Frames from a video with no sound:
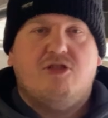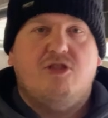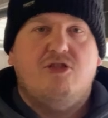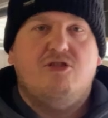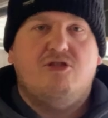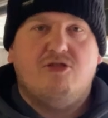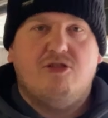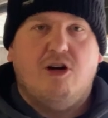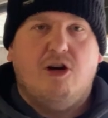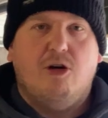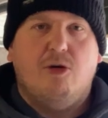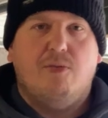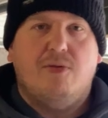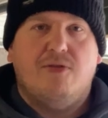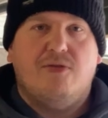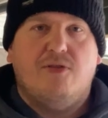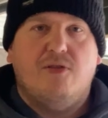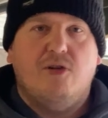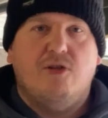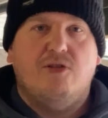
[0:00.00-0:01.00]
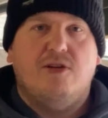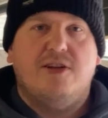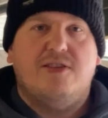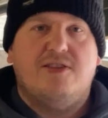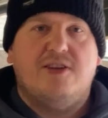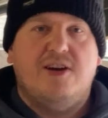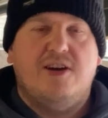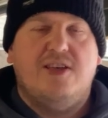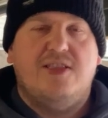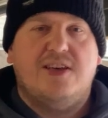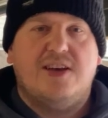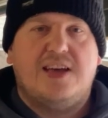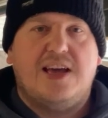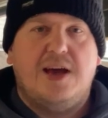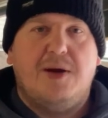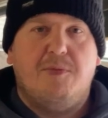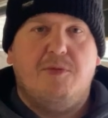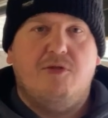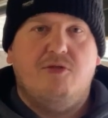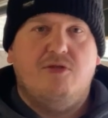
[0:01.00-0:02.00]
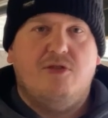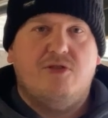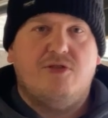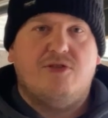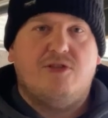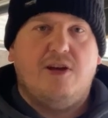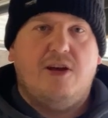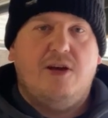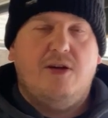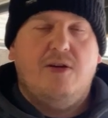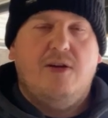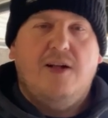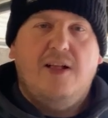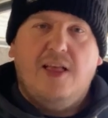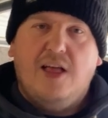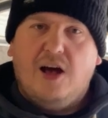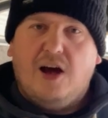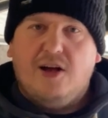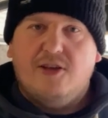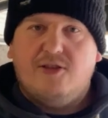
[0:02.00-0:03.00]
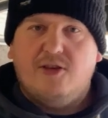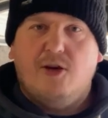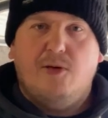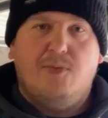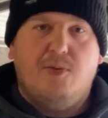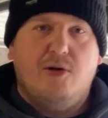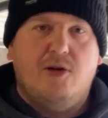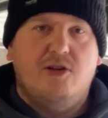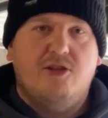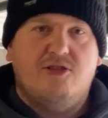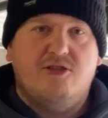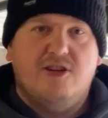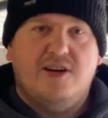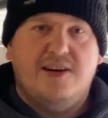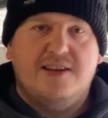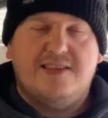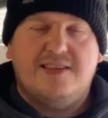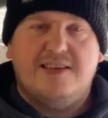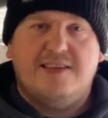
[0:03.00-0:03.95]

control before I turn the camera on. So I do apologise.